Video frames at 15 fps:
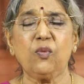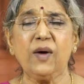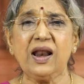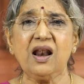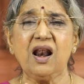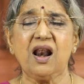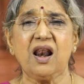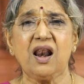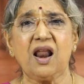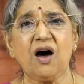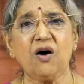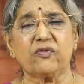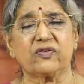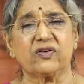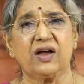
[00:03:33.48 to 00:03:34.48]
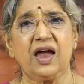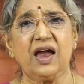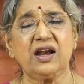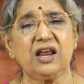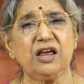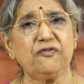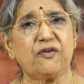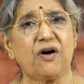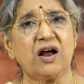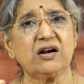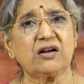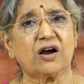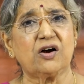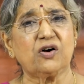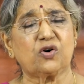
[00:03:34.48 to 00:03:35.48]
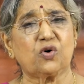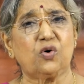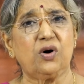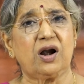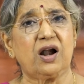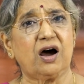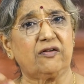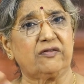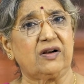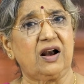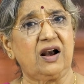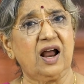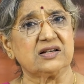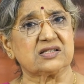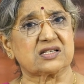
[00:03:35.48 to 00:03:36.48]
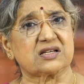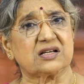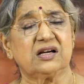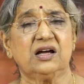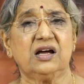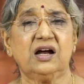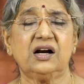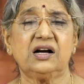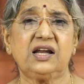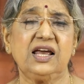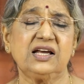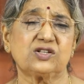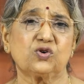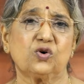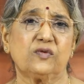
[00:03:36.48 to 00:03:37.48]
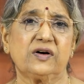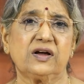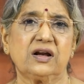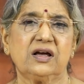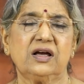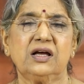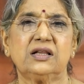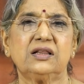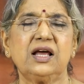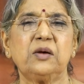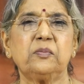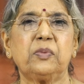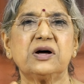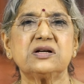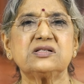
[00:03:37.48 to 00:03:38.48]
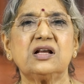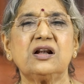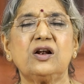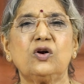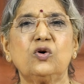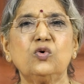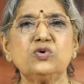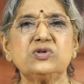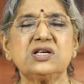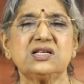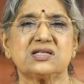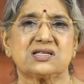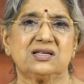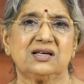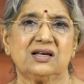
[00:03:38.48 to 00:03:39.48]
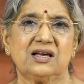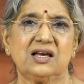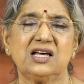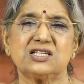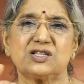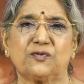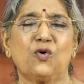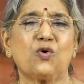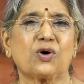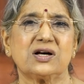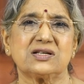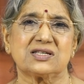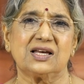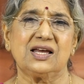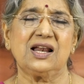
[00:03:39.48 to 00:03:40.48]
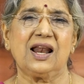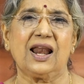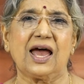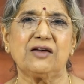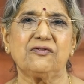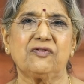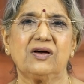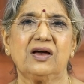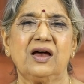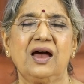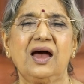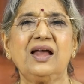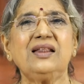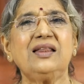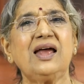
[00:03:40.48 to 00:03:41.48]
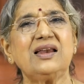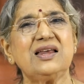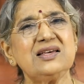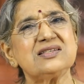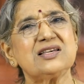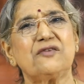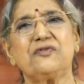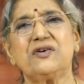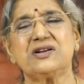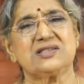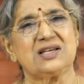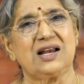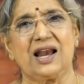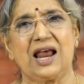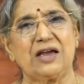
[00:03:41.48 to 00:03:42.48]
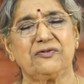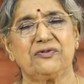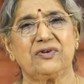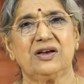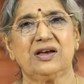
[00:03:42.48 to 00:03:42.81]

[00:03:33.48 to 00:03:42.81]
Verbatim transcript: When love, and if uncontrolled love, lust takes over, then person loses his focus in life, and then he suffers in life.